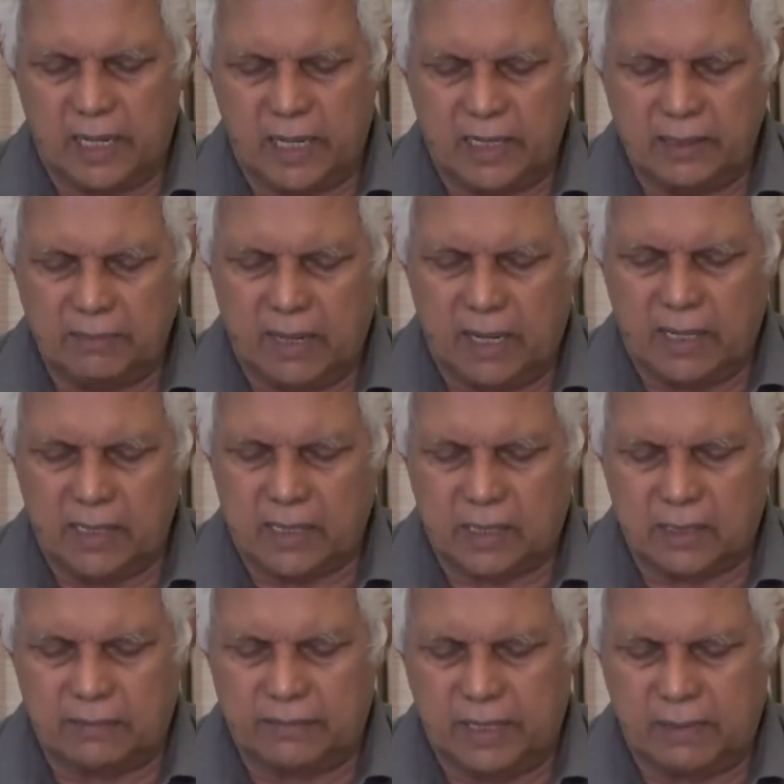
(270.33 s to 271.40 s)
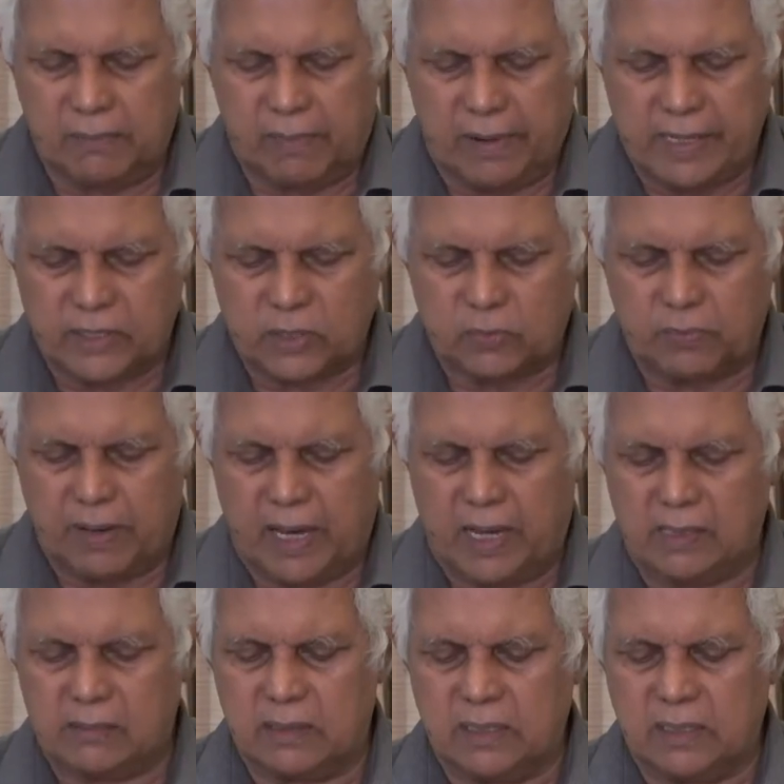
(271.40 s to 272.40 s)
Elimelech, a well-placed man,